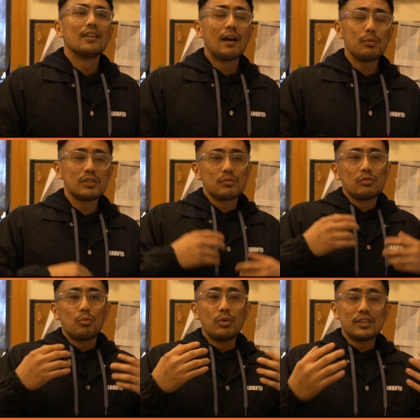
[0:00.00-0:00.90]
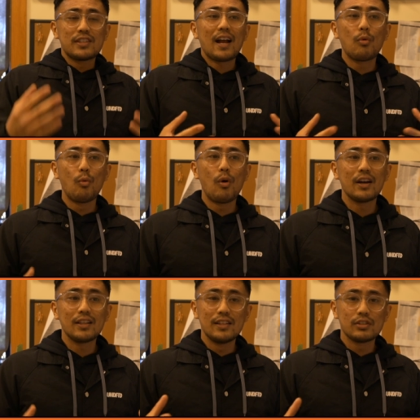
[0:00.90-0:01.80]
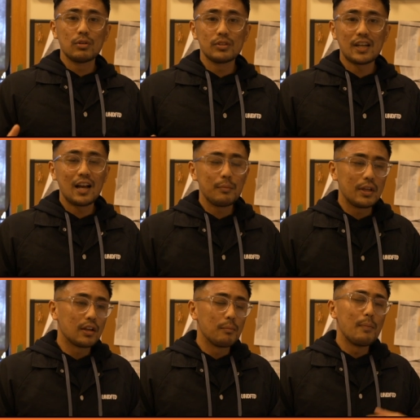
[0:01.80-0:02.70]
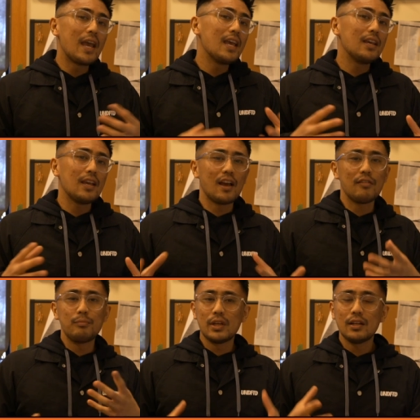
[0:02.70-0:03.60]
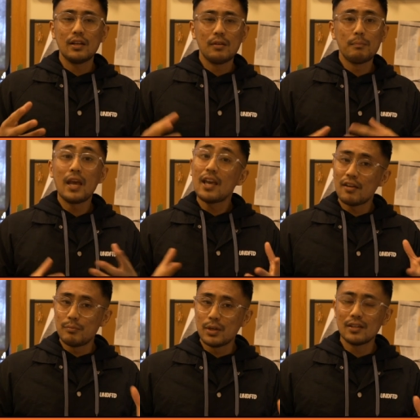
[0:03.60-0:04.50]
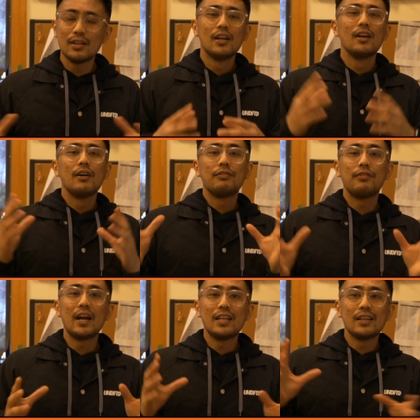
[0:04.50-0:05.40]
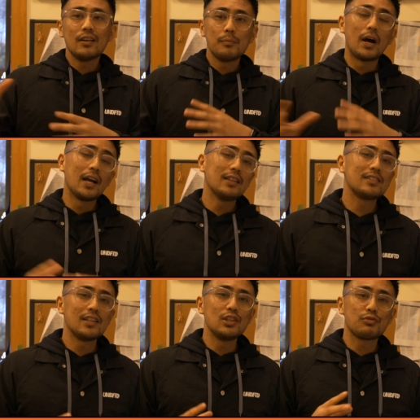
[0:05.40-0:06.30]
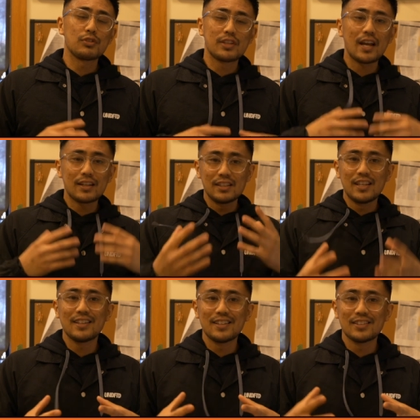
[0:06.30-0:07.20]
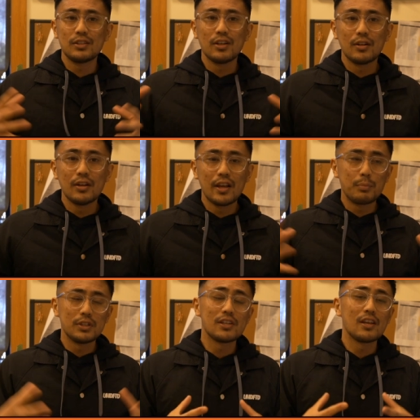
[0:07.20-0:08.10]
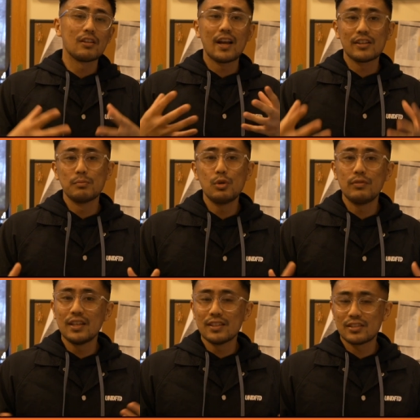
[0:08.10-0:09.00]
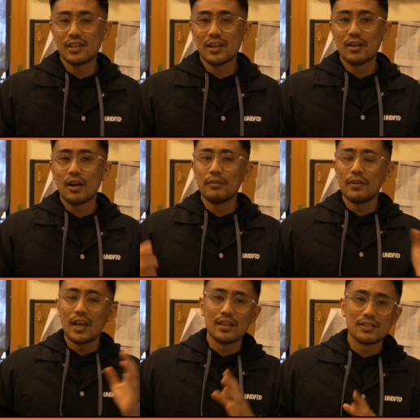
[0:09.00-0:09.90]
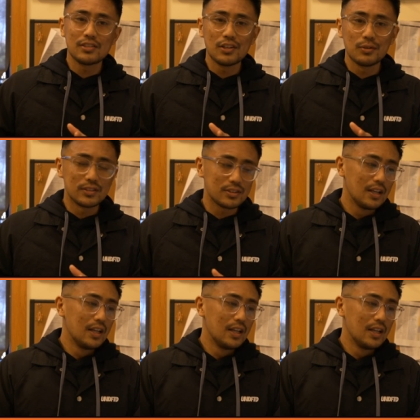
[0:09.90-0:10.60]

that was what Zack wanted this whole time, and there may have been, may have been, fighting behind the scenes for Zack to get this done and put together as a movie instead of a series.